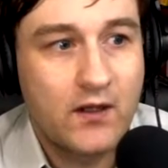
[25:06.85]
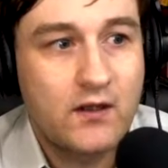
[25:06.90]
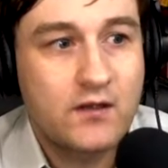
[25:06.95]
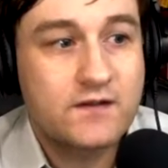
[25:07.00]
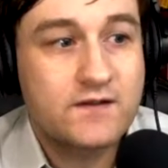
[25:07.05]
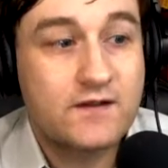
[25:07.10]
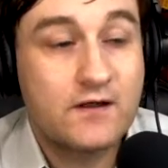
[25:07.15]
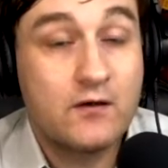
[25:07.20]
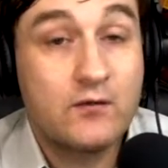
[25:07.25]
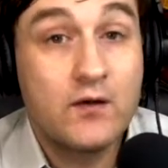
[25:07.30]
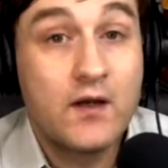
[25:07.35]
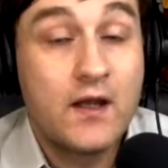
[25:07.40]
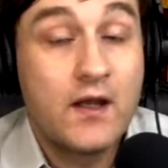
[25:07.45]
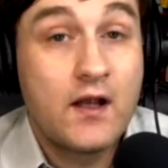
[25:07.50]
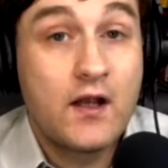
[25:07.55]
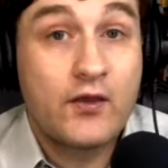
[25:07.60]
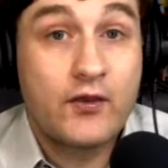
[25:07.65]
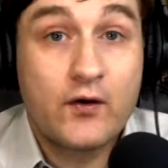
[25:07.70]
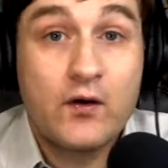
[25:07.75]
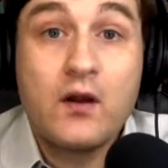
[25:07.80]
So
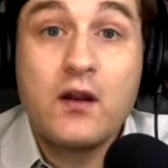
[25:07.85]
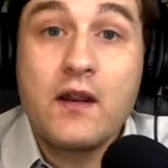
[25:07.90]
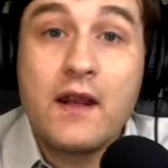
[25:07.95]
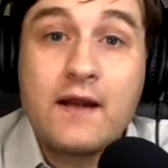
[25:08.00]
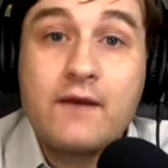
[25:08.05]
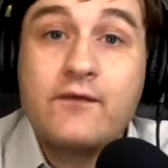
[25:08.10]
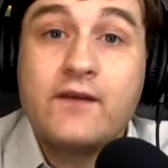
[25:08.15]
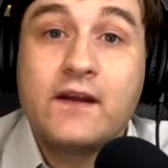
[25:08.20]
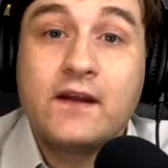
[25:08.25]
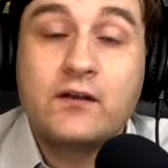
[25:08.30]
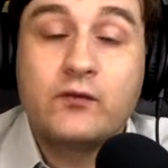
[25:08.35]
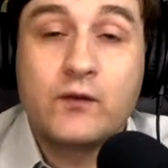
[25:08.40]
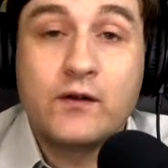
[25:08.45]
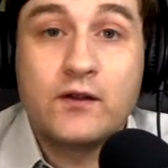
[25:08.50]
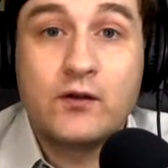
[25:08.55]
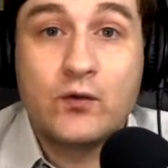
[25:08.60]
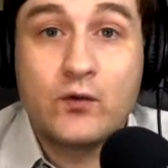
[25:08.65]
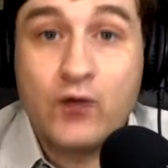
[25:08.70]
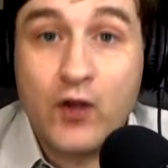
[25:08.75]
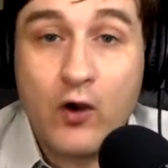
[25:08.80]
there are a lot of things we
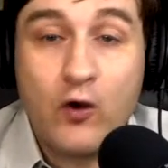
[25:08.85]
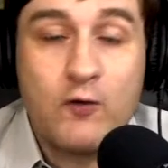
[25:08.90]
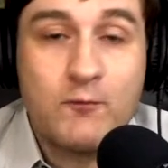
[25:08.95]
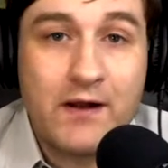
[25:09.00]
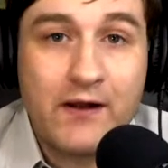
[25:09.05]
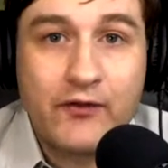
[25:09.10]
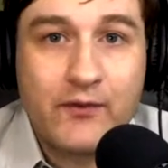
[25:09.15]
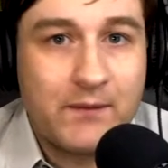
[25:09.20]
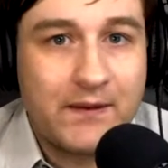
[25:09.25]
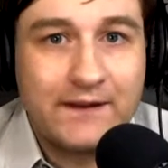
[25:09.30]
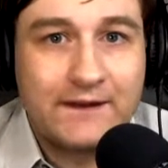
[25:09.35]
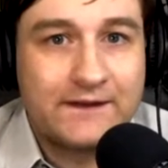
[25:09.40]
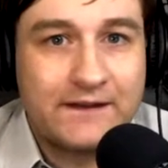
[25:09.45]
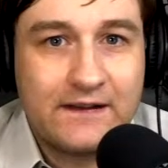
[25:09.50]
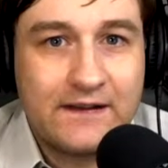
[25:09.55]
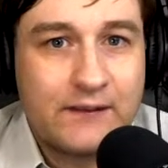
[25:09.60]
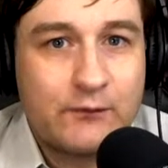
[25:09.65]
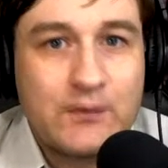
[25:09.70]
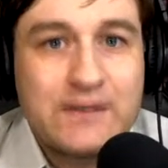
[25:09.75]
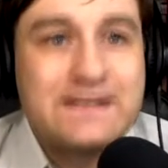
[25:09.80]
know about the Big
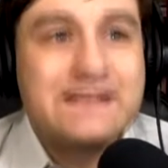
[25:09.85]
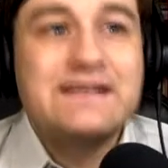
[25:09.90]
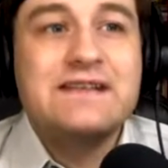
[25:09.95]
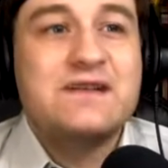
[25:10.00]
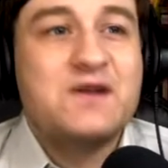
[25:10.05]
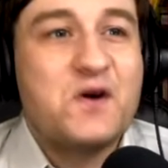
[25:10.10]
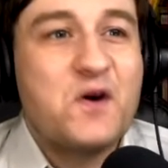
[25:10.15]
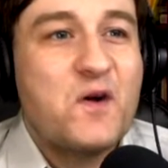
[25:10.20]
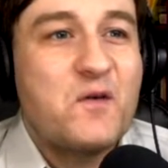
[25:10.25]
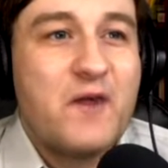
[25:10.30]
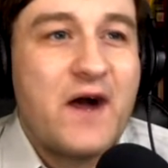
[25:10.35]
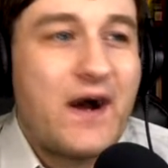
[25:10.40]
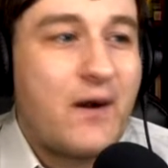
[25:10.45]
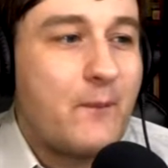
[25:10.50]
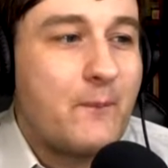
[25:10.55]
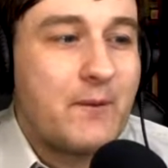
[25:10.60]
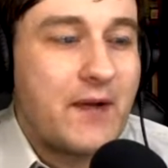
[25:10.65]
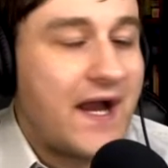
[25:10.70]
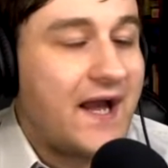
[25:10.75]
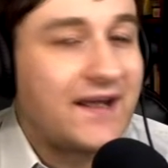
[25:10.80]
C that we didn't know
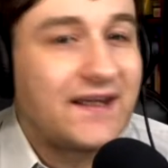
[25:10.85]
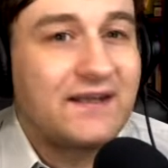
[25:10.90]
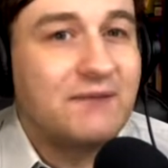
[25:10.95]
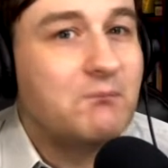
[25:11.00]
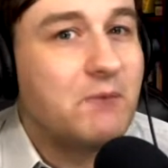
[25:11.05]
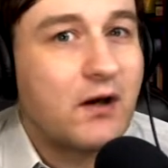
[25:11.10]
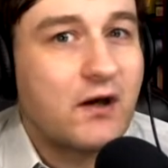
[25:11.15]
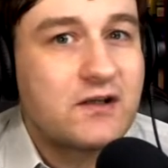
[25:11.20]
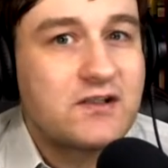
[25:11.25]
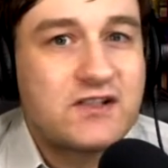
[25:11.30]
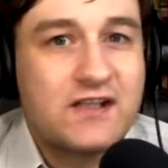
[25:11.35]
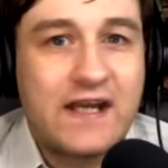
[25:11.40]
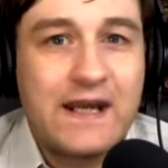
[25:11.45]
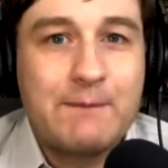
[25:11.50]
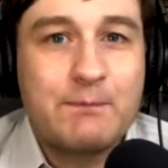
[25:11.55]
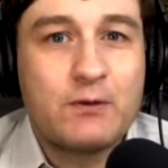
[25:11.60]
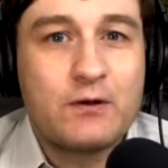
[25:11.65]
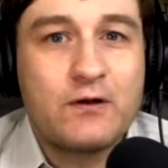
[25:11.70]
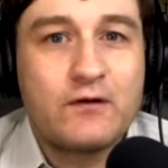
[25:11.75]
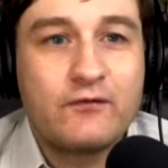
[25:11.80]
about back in March and
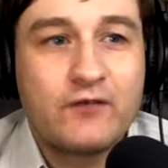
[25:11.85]
April.